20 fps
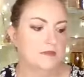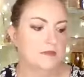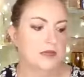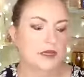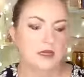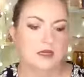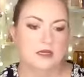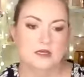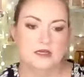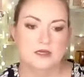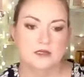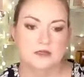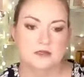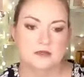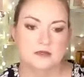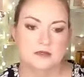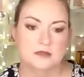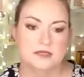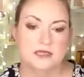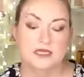I
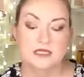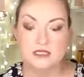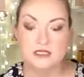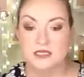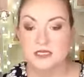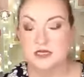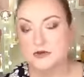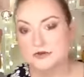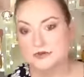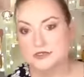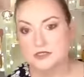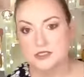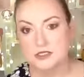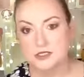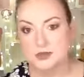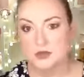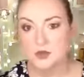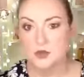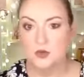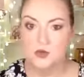then decided I was going to
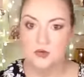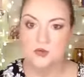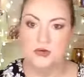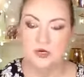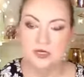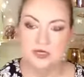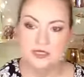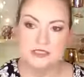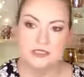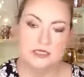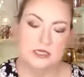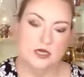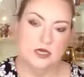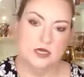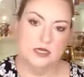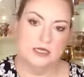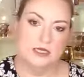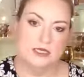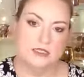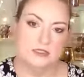do all products that
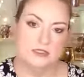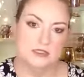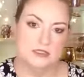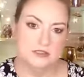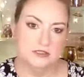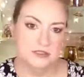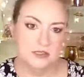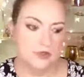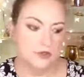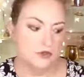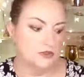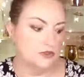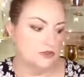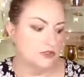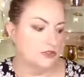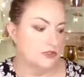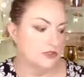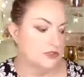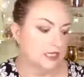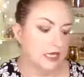I
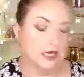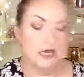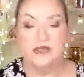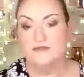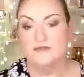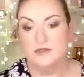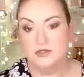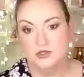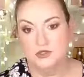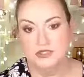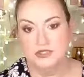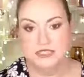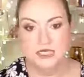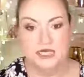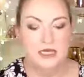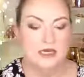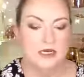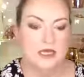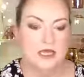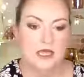haven't used
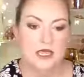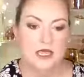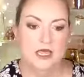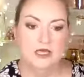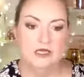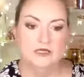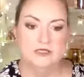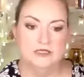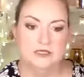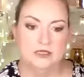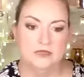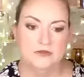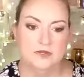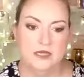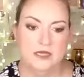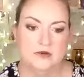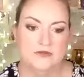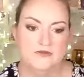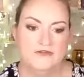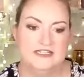yet, and so
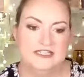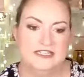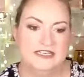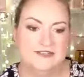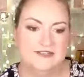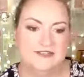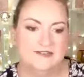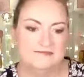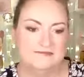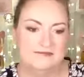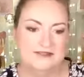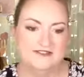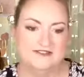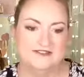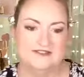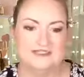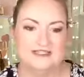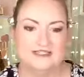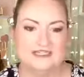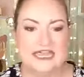that obviously couldn't be
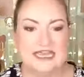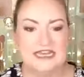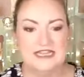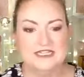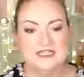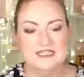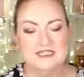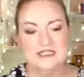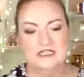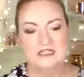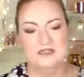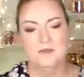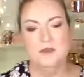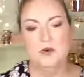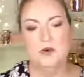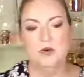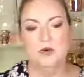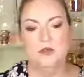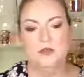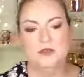used, because as you can see, the
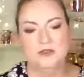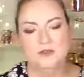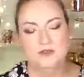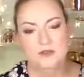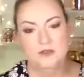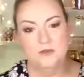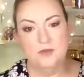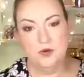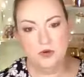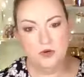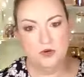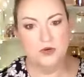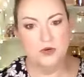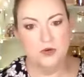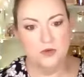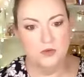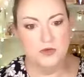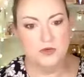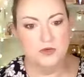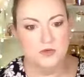poor
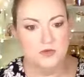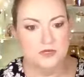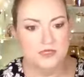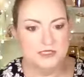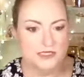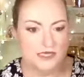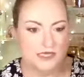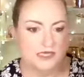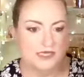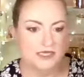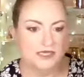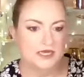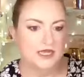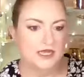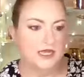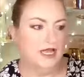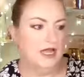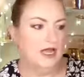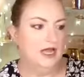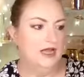girl works hard.
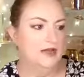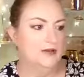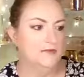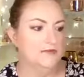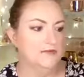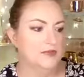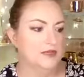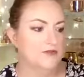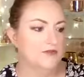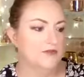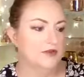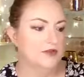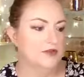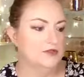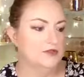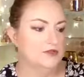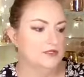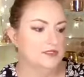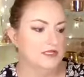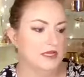I've only
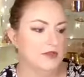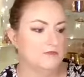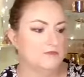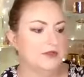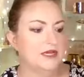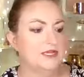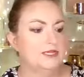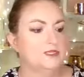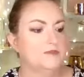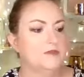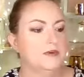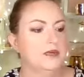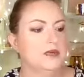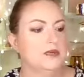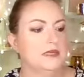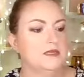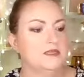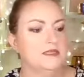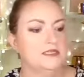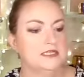used that much, but
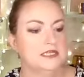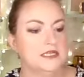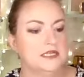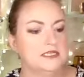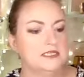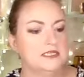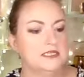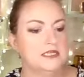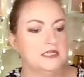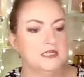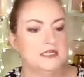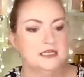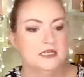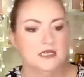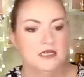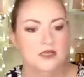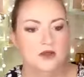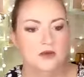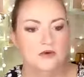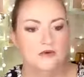this has the
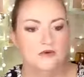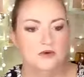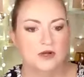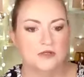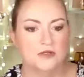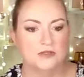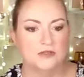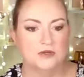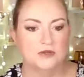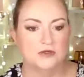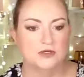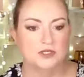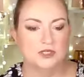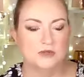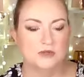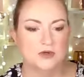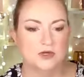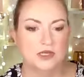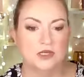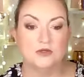rose gold
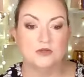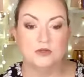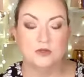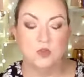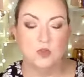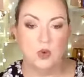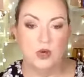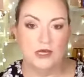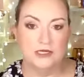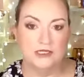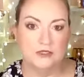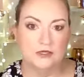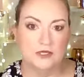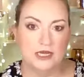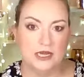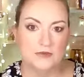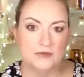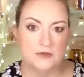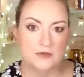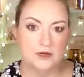shimmer, and it looks white on
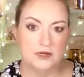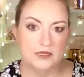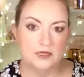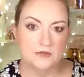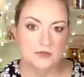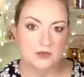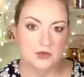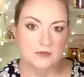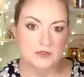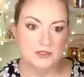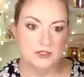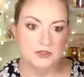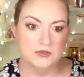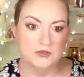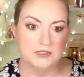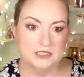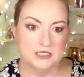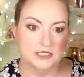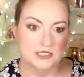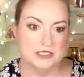camera, but I can promise you
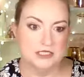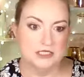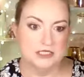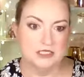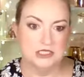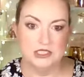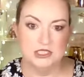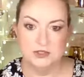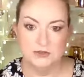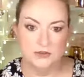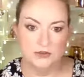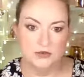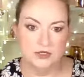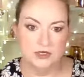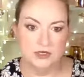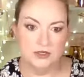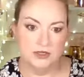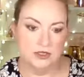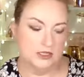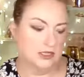it's actually
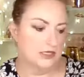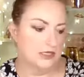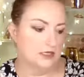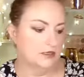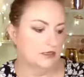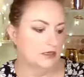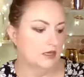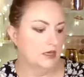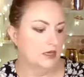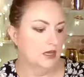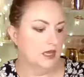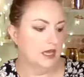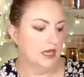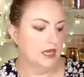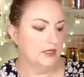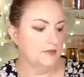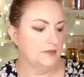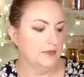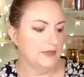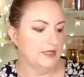shimmery in
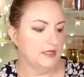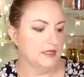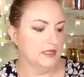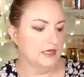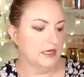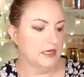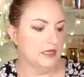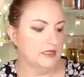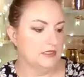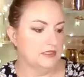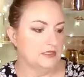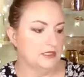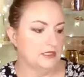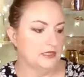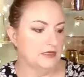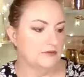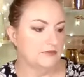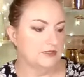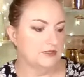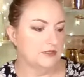a pink color. It's
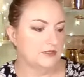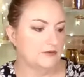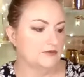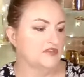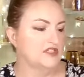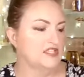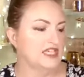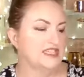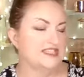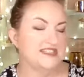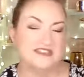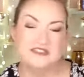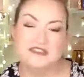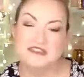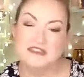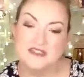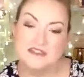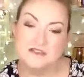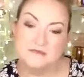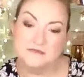
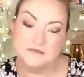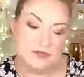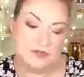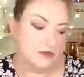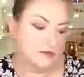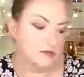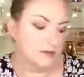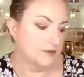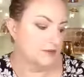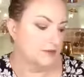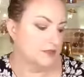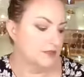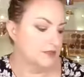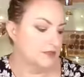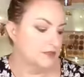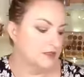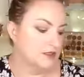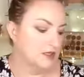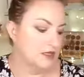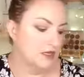iridescent. I'd probably
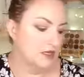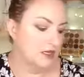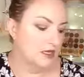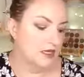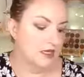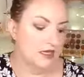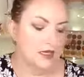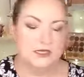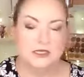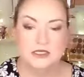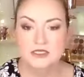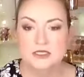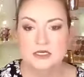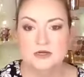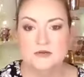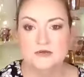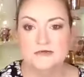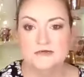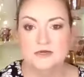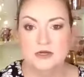use, I get in
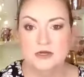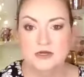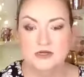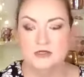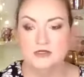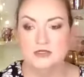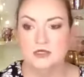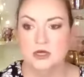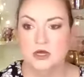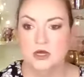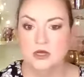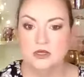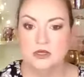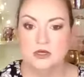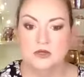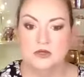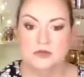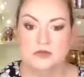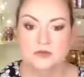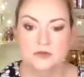trouble for when I use
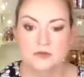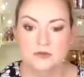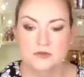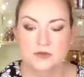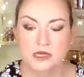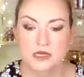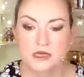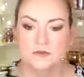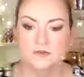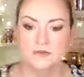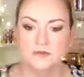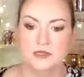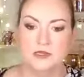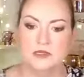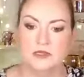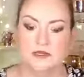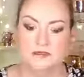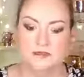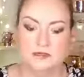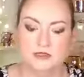hollow.
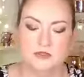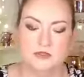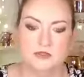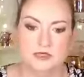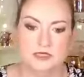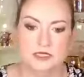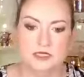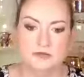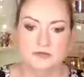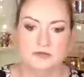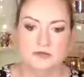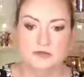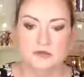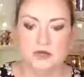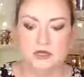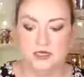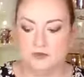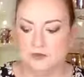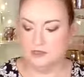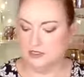My daughter keeps
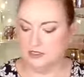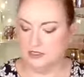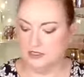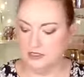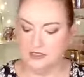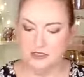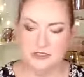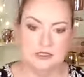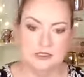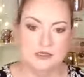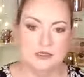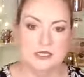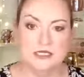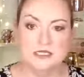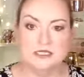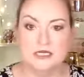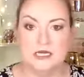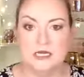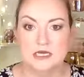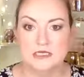reminding that
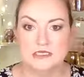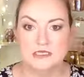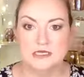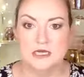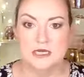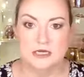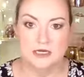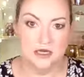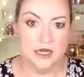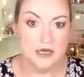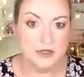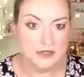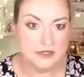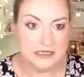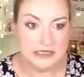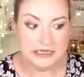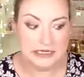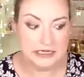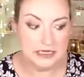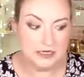things aren't, and I
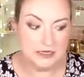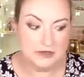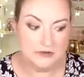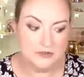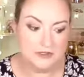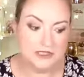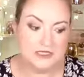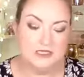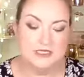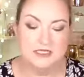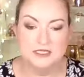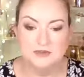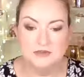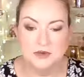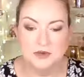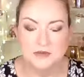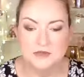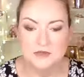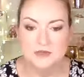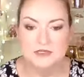think Iridescent is
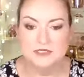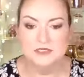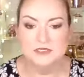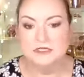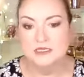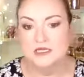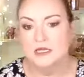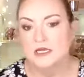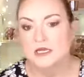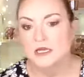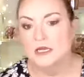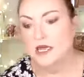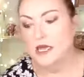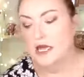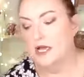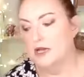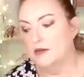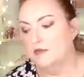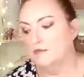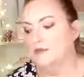probably the best
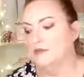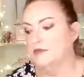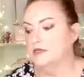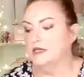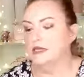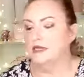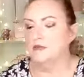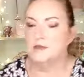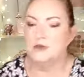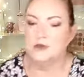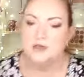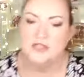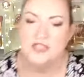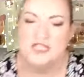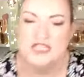name. Oh,